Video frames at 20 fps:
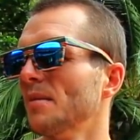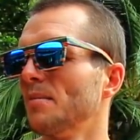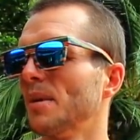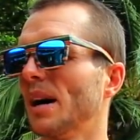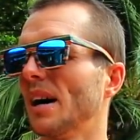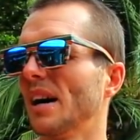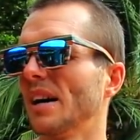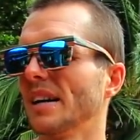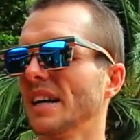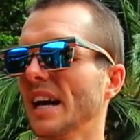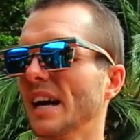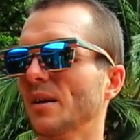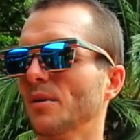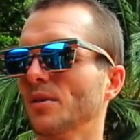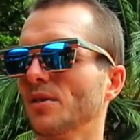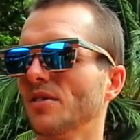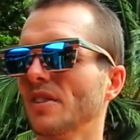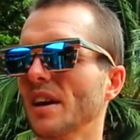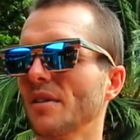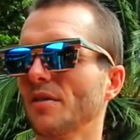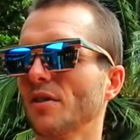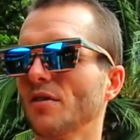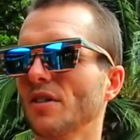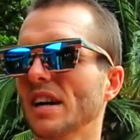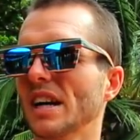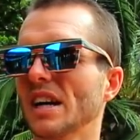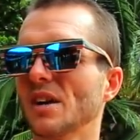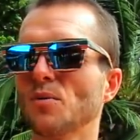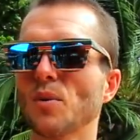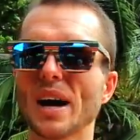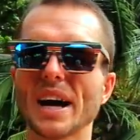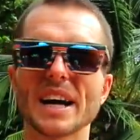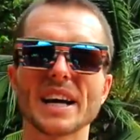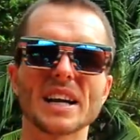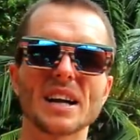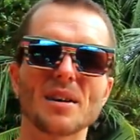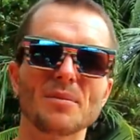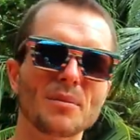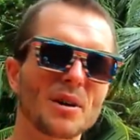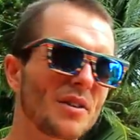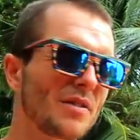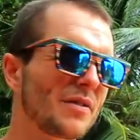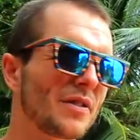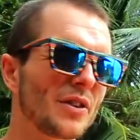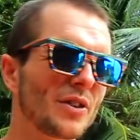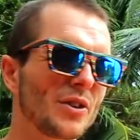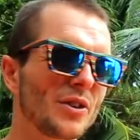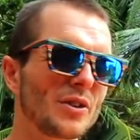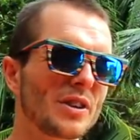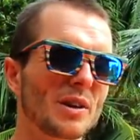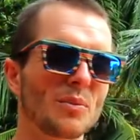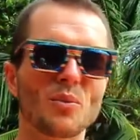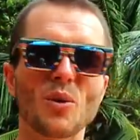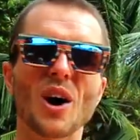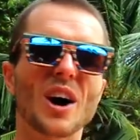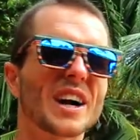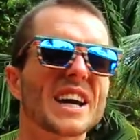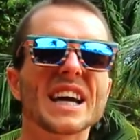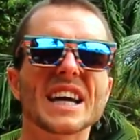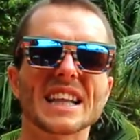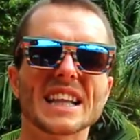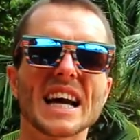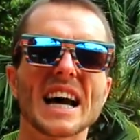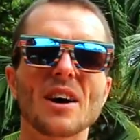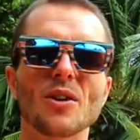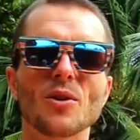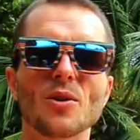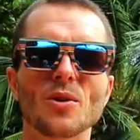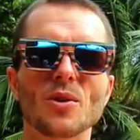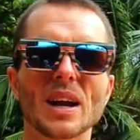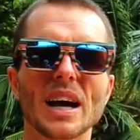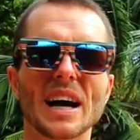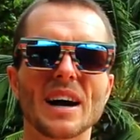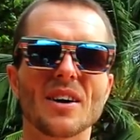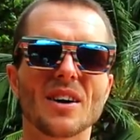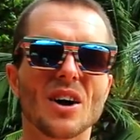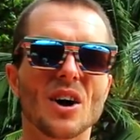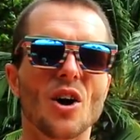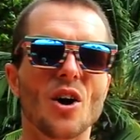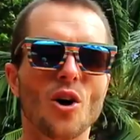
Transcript: But yeah, I was never really weighing up my food and working that all out.